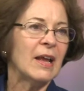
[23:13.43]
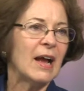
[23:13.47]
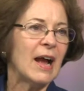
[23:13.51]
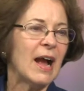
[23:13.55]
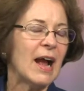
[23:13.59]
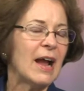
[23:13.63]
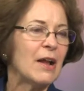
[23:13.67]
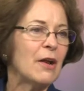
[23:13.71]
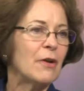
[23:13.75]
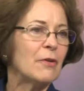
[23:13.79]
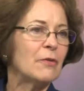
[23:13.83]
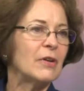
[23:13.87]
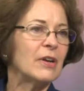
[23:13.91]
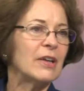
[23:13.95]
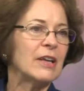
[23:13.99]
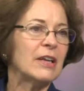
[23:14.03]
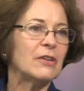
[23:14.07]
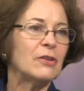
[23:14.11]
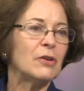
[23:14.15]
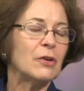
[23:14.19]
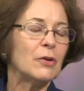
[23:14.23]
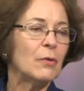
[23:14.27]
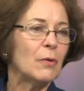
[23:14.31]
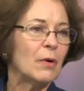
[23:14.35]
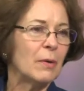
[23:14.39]
I only
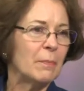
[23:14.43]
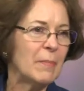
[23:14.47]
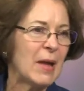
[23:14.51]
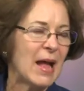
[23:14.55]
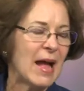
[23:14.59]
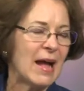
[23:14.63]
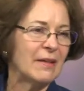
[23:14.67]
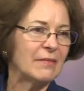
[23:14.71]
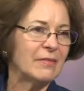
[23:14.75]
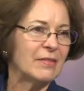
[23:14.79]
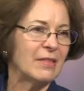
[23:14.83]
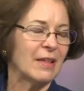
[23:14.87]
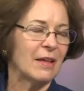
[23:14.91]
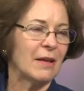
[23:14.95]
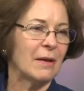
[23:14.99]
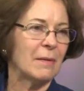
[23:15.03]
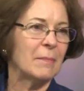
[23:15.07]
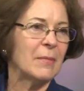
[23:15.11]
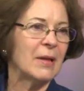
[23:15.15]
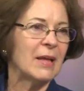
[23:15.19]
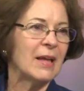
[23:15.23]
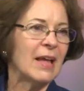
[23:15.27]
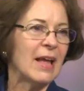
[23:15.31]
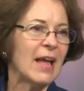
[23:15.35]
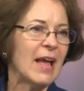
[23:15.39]
knew about
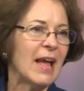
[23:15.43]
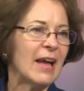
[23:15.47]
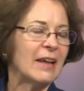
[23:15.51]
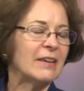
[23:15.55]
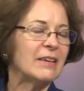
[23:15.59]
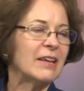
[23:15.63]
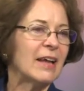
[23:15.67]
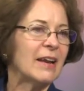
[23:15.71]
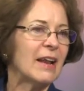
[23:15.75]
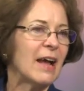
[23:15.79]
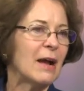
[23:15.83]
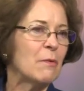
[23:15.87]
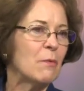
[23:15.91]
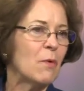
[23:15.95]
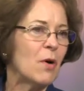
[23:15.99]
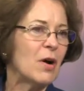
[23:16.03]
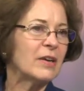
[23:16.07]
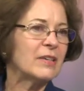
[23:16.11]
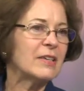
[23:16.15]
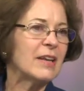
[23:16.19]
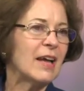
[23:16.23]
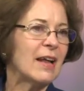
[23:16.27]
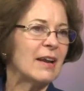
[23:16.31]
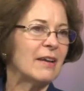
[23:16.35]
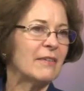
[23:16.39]
them, and yet I
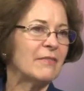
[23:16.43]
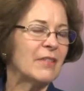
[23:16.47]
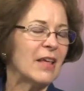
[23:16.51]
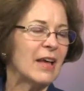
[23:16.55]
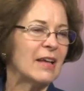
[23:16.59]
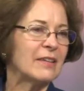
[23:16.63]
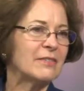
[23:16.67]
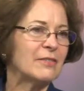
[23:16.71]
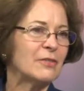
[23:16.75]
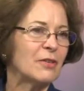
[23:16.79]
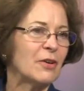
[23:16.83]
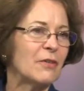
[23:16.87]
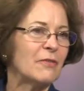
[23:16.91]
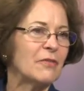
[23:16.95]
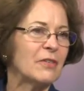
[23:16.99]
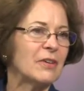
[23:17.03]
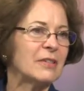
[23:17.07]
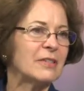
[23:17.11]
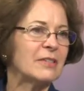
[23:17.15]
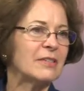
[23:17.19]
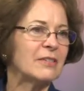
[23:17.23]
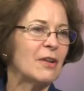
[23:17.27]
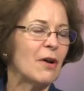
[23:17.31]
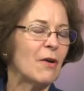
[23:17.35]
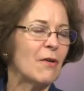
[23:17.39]
walked out of that
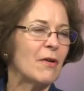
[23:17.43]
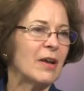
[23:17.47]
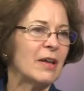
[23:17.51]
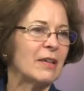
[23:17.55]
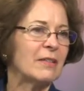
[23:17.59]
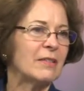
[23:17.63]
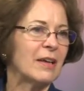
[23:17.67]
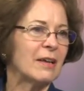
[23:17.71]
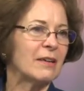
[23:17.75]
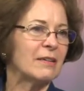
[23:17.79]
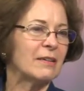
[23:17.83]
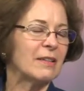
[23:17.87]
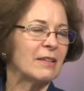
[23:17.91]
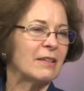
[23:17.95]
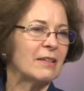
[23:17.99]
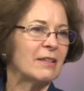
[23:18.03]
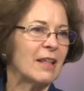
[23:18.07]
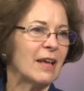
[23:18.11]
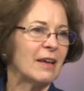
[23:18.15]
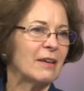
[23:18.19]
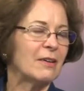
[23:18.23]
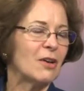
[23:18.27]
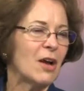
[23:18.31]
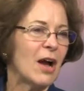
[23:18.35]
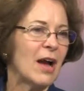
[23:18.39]
service knowing
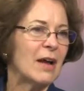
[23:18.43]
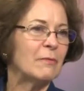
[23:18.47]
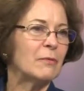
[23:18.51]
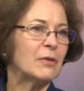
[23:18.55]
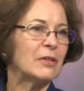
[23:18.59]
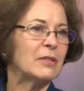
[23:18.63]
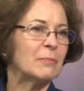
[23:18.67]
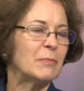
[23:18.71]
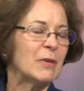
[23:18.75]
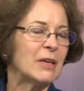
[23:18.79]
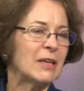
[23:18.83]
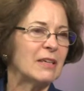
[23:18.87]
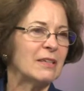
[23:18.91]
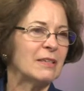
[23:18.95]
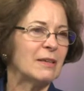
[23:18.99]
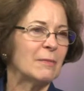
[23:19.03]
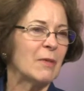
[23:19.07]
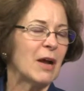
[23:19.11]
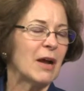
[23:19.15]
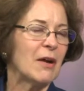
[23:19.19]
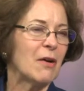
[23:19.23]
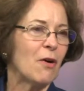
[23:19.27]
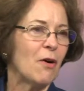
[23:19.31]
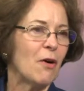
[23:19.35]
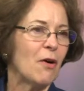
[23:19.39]
that God was speaking to
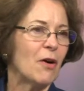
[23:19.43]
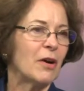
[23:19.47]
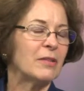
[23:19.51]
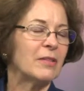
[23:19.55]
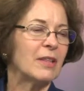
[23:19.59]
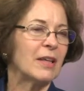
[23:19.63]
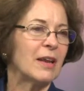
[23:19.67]
my heart,